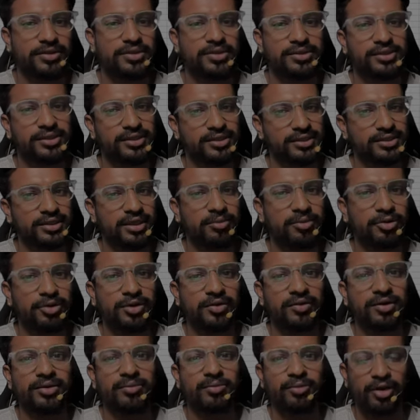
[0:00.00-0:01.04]
So this is about
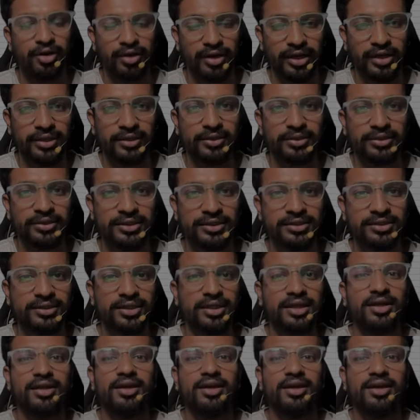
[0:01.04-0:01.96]
our online courses.